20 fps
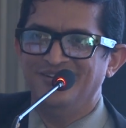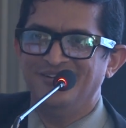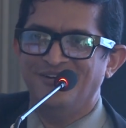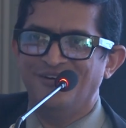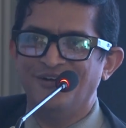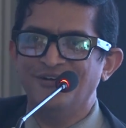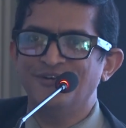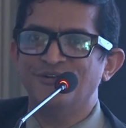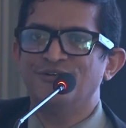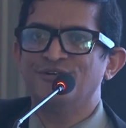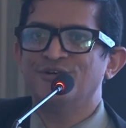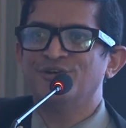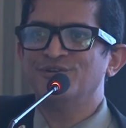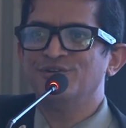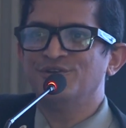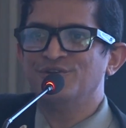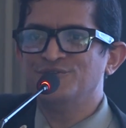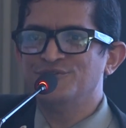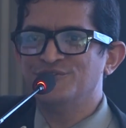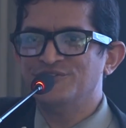Or
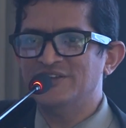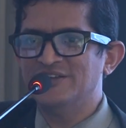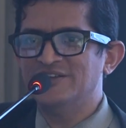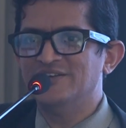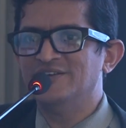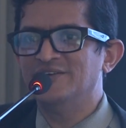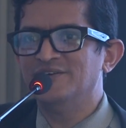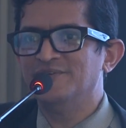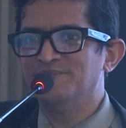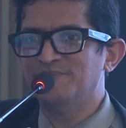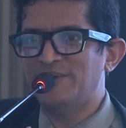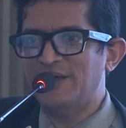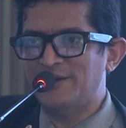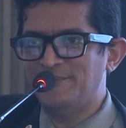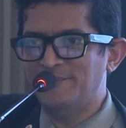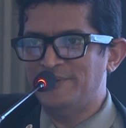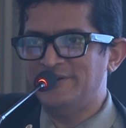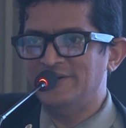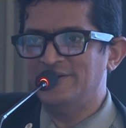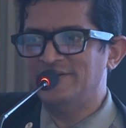you are using a
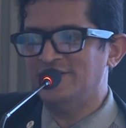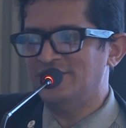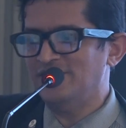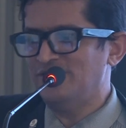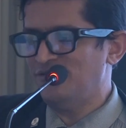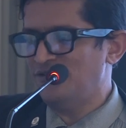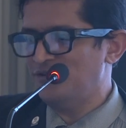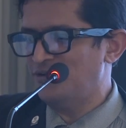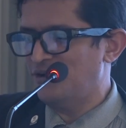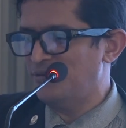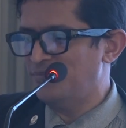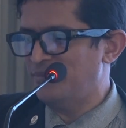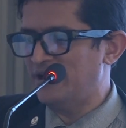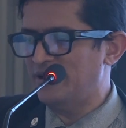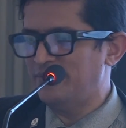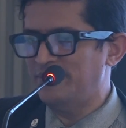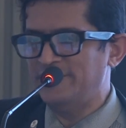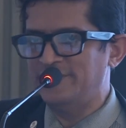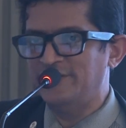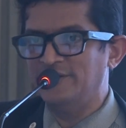parametric data for
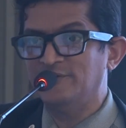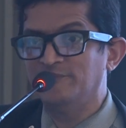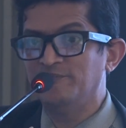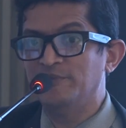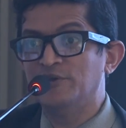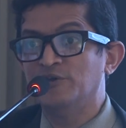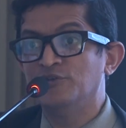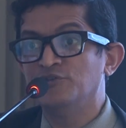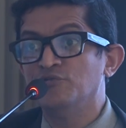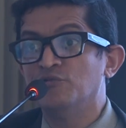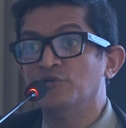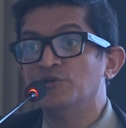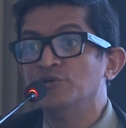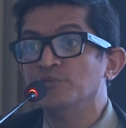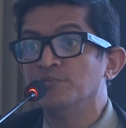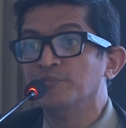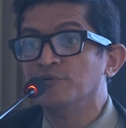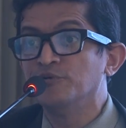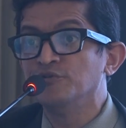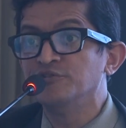non-parametric because you want to
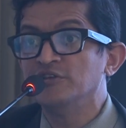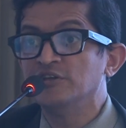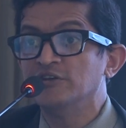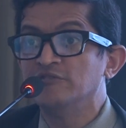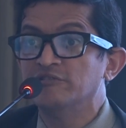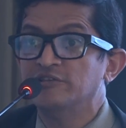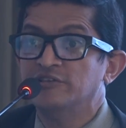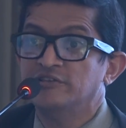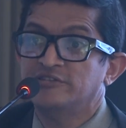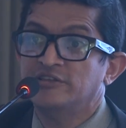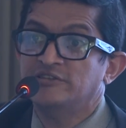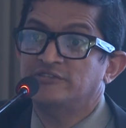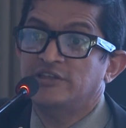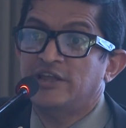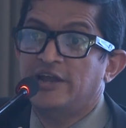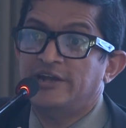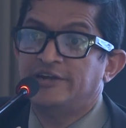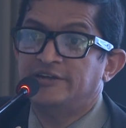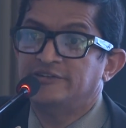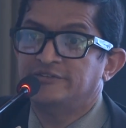prove significance and say, see,
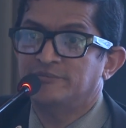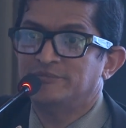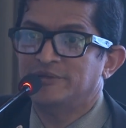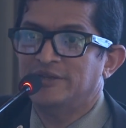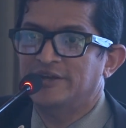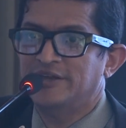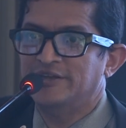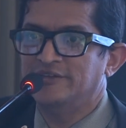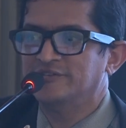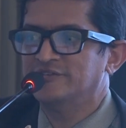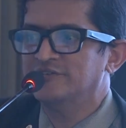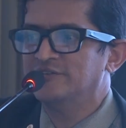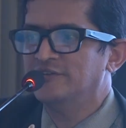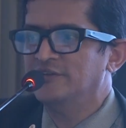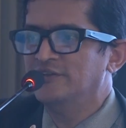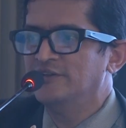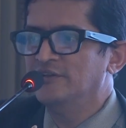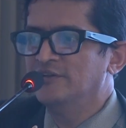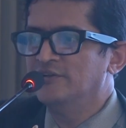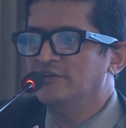I did something nice,
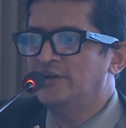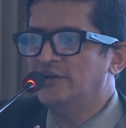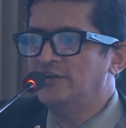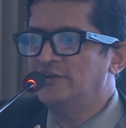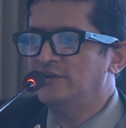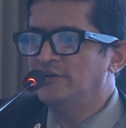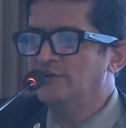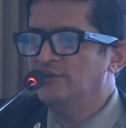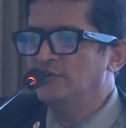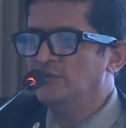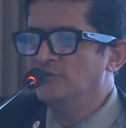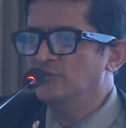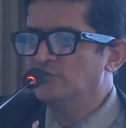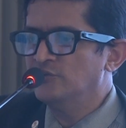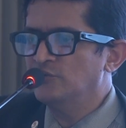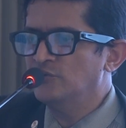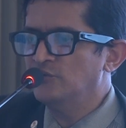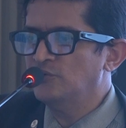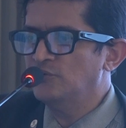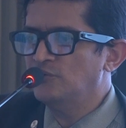right?
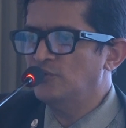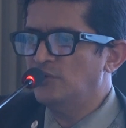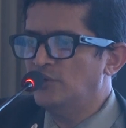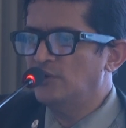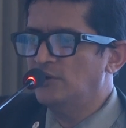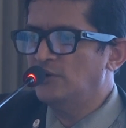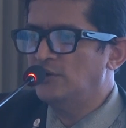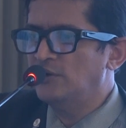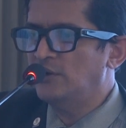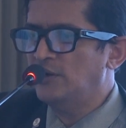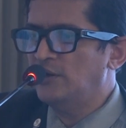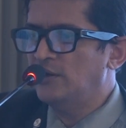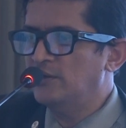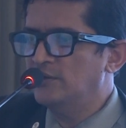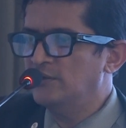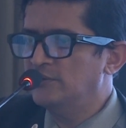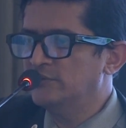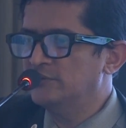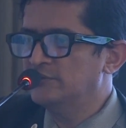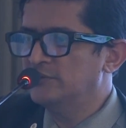So
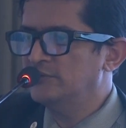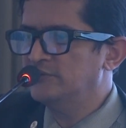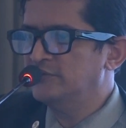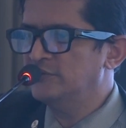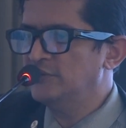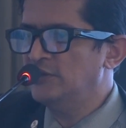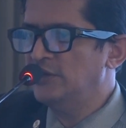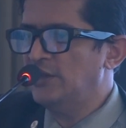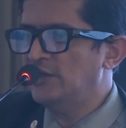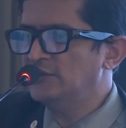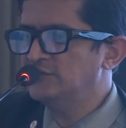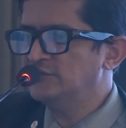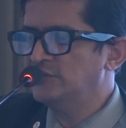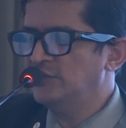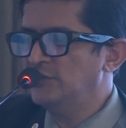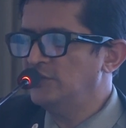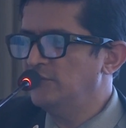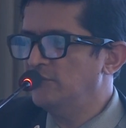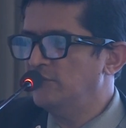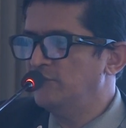this is the last
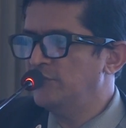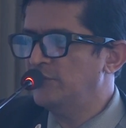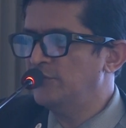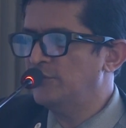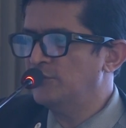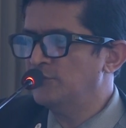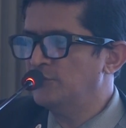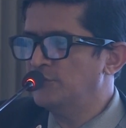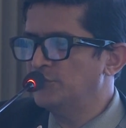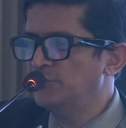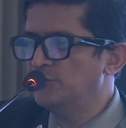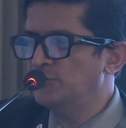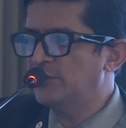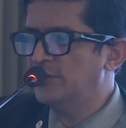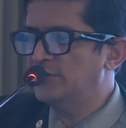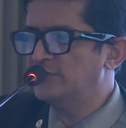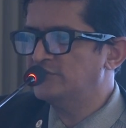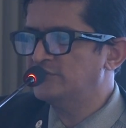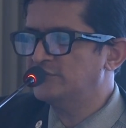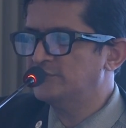thing. We are not going to look
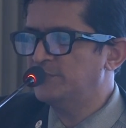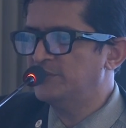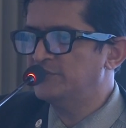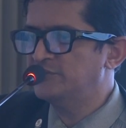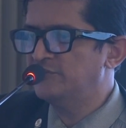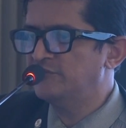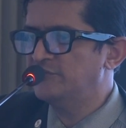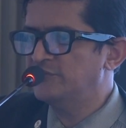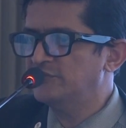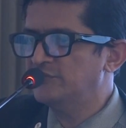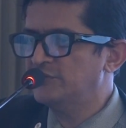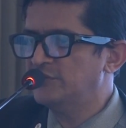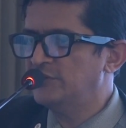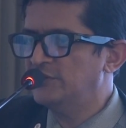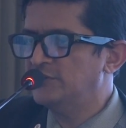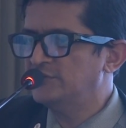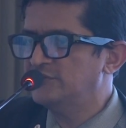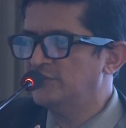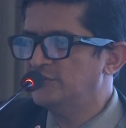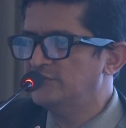at specificity
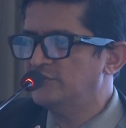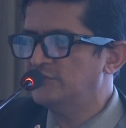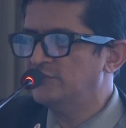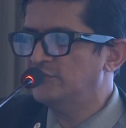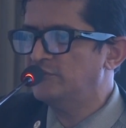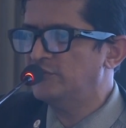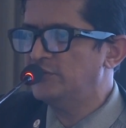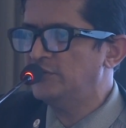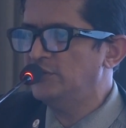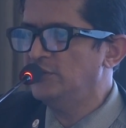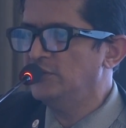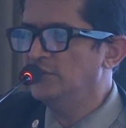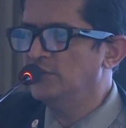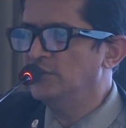and sensitivity.